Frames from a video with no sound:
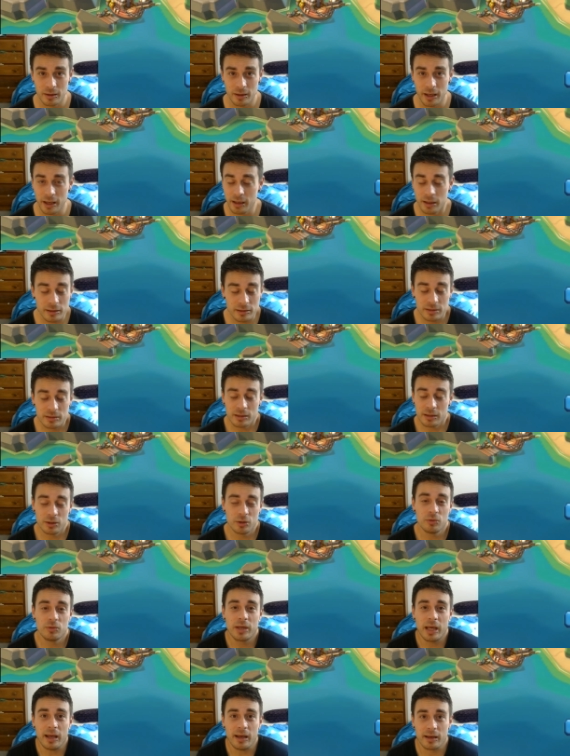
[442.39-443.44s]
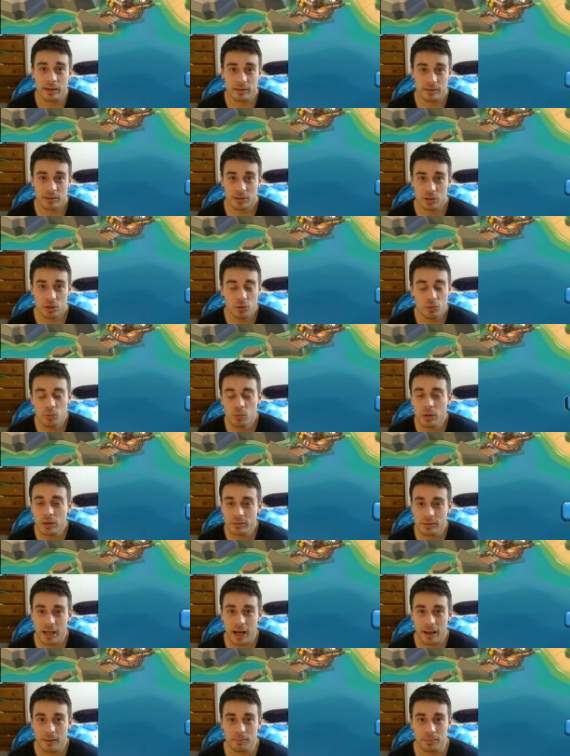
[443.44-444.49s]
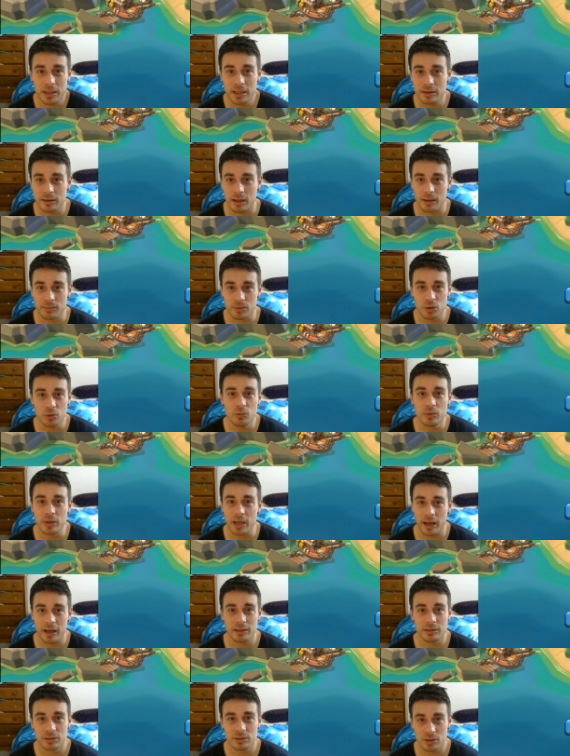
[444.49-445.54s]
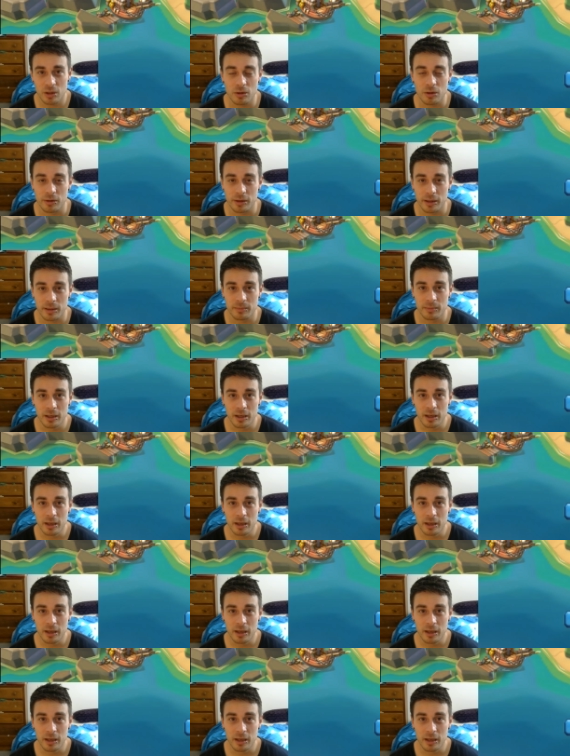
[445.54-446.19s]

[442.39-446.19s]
It is. You can't. You will not beat them. You can't solo them.